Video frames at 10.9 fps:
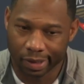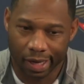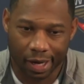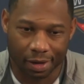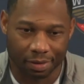
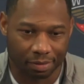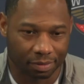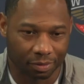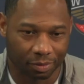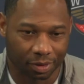And
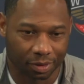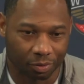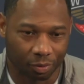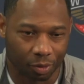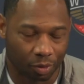
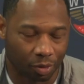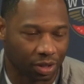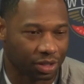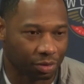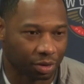we'll
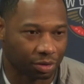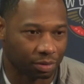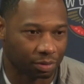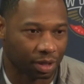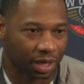continue to
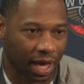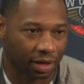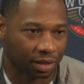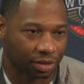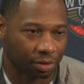look
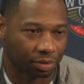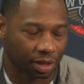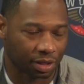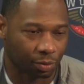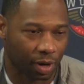at it and turn
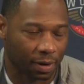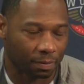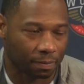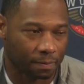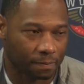things around.